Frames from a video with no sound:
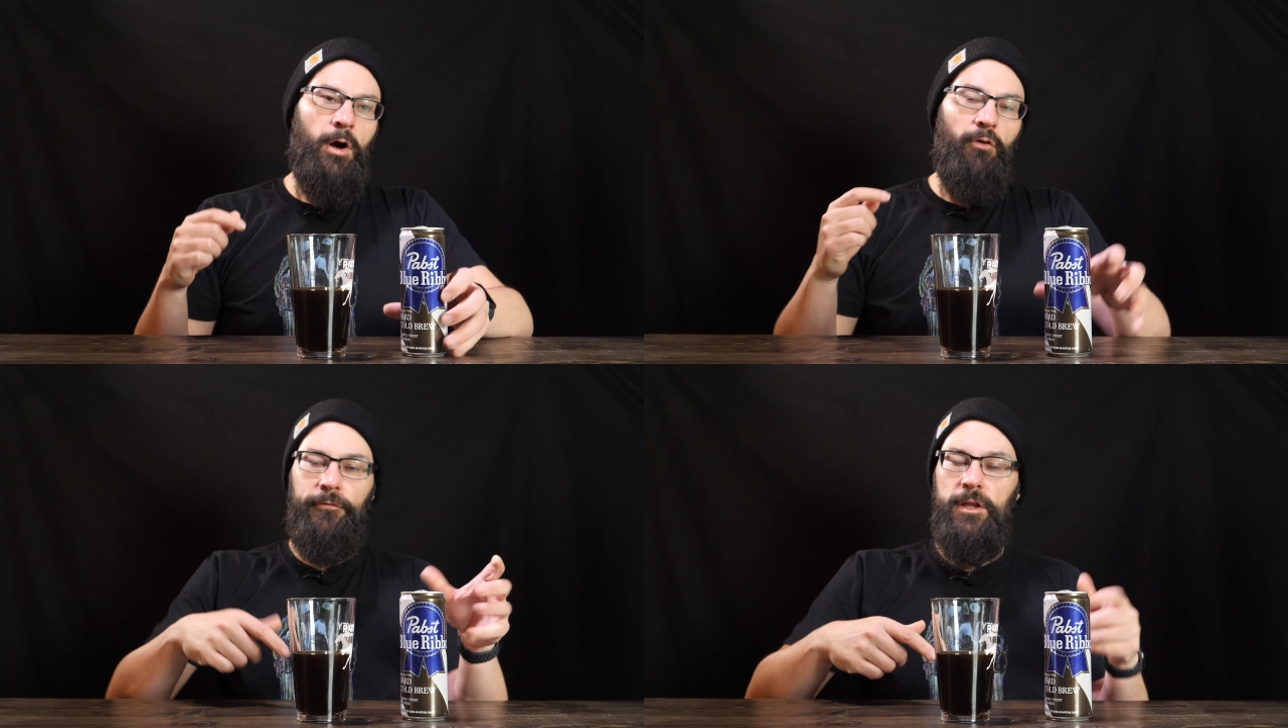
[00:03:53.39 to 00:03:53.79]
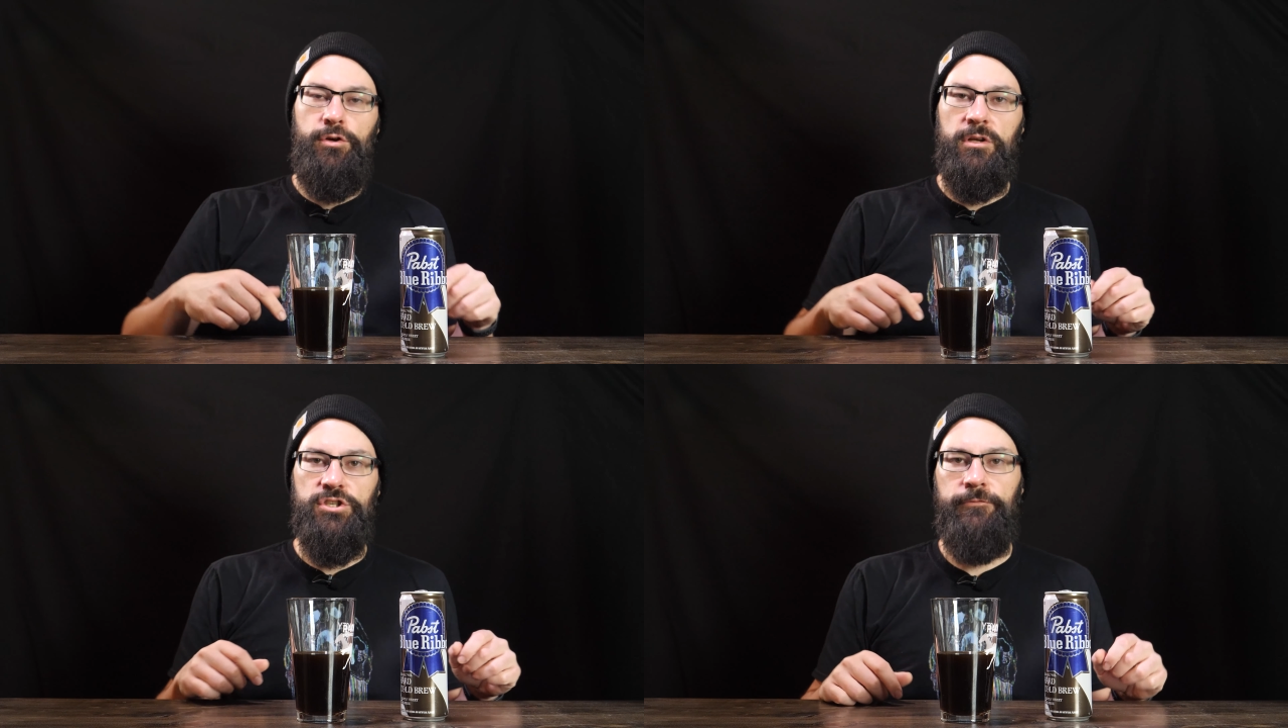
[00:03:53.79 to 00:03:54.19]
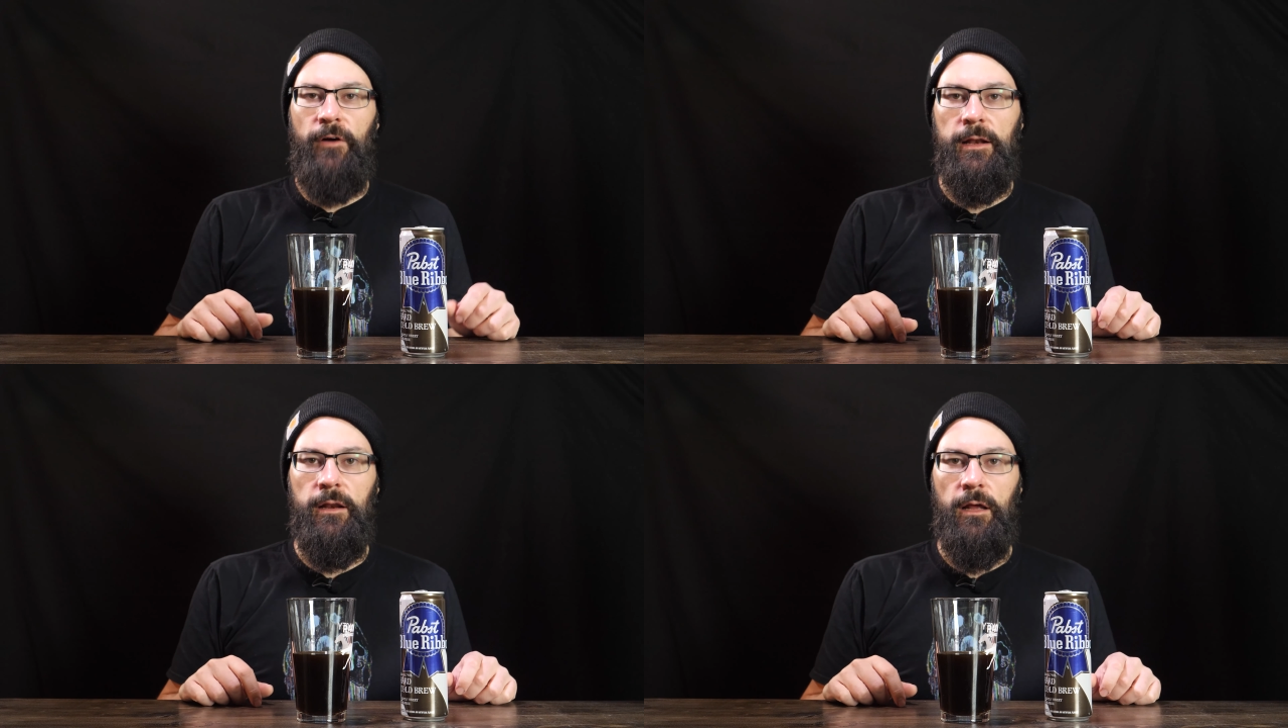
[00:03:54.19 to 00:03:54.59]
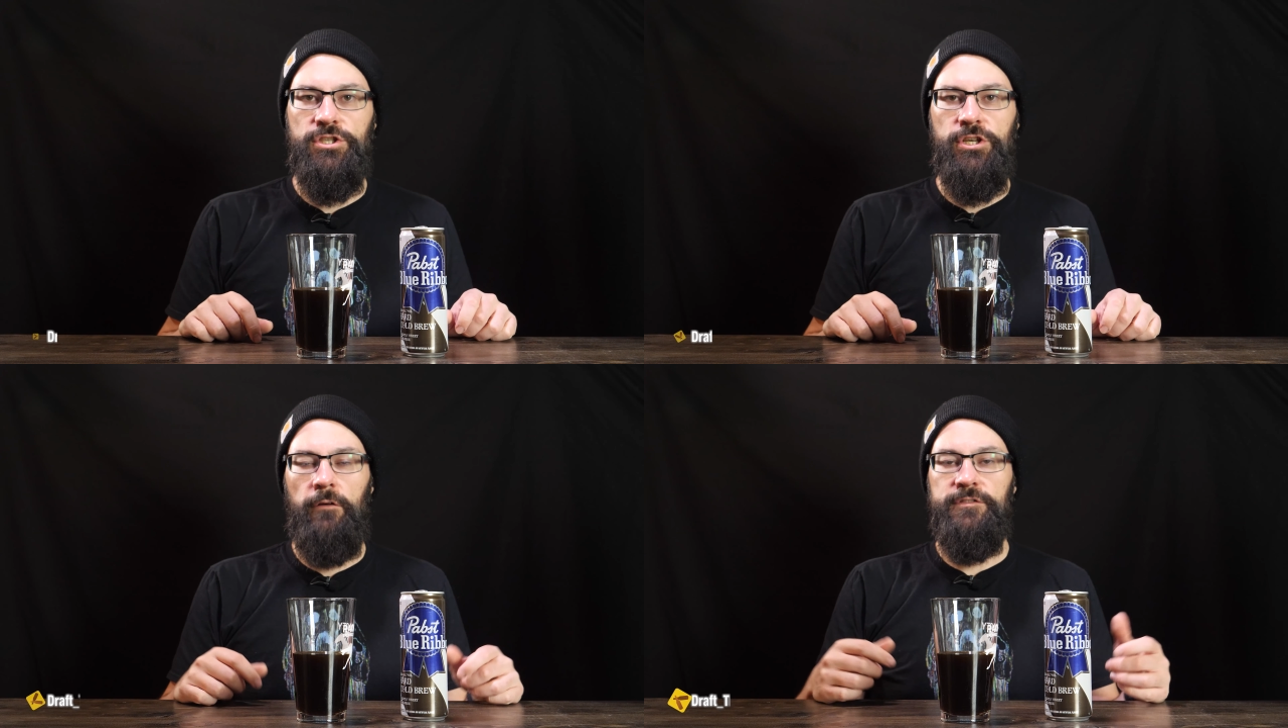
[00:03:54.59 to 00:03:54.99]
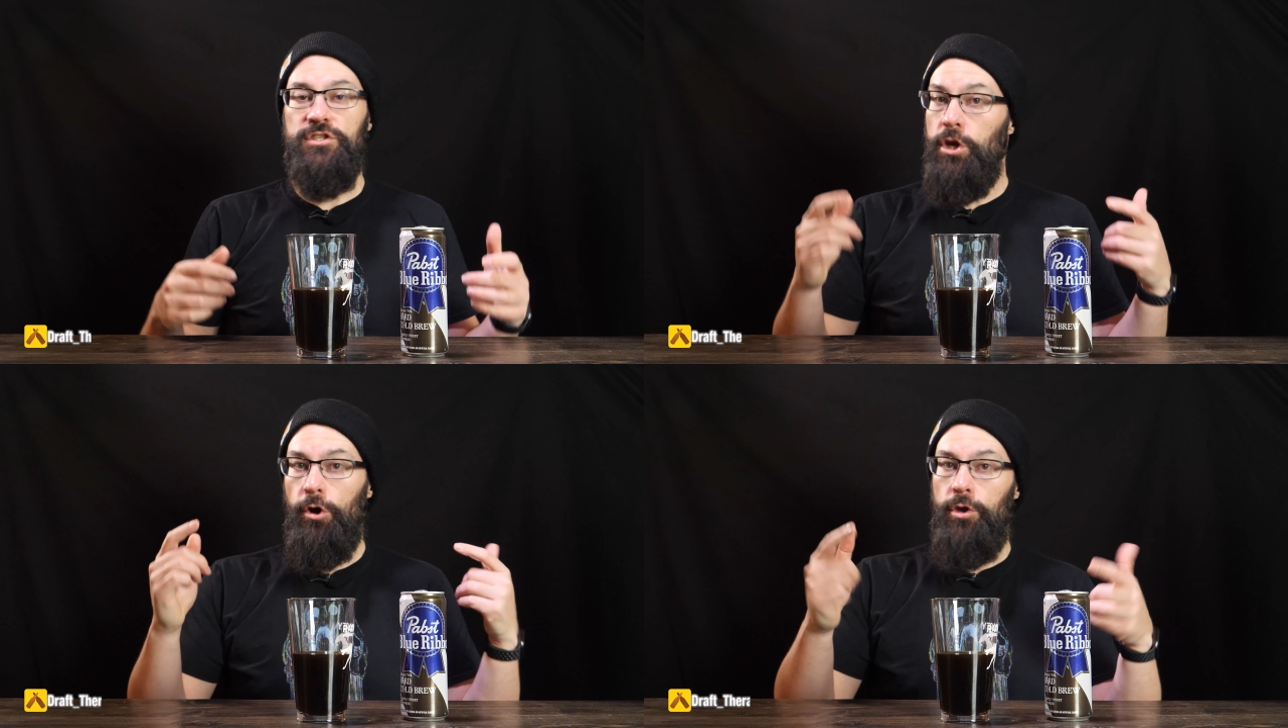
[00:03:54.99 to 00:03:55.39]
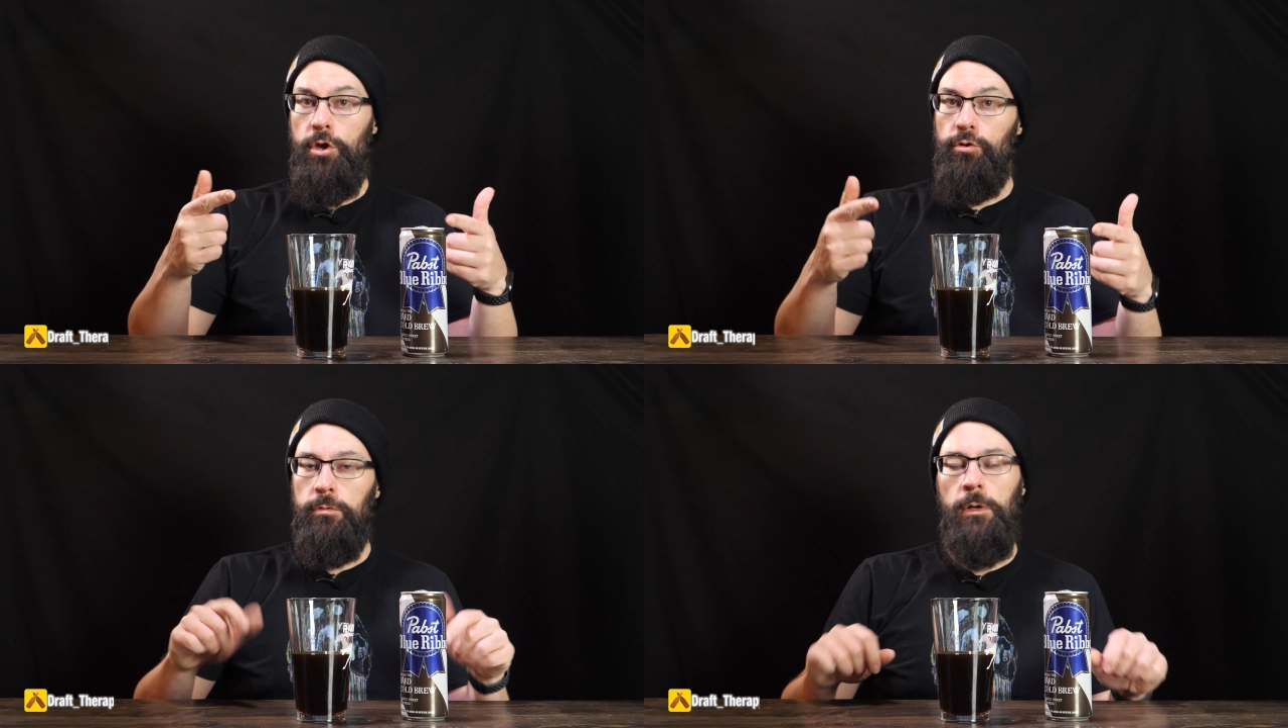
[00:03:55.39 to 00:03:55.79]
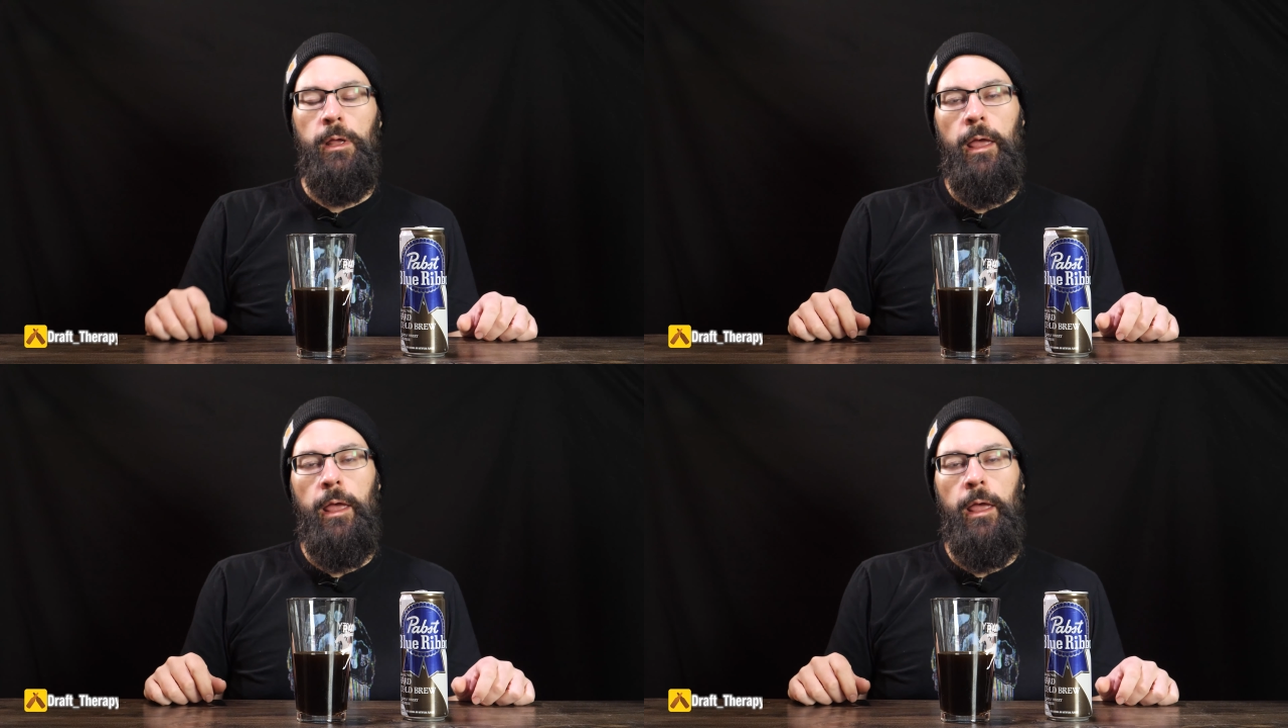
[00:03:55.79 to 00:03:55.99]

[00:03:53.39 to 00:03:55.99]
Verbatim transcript: Hopefully you can find it on shelves near you.